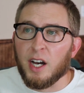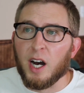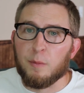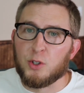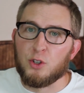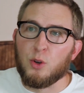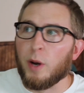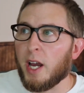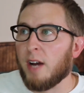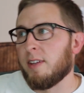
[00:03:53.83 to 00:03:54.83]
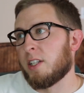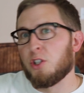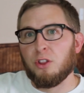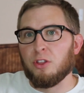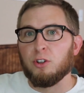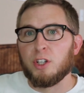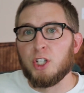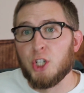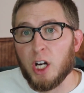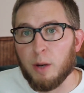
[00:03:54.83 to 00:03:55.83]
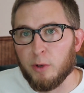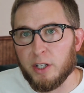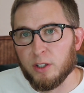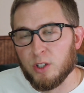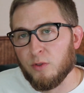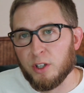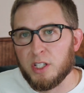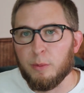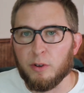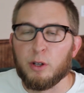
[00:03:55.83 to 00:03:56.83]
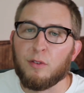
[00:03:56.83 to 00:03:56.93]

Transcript: Um, so you might have like 30 job breakers, for example, right?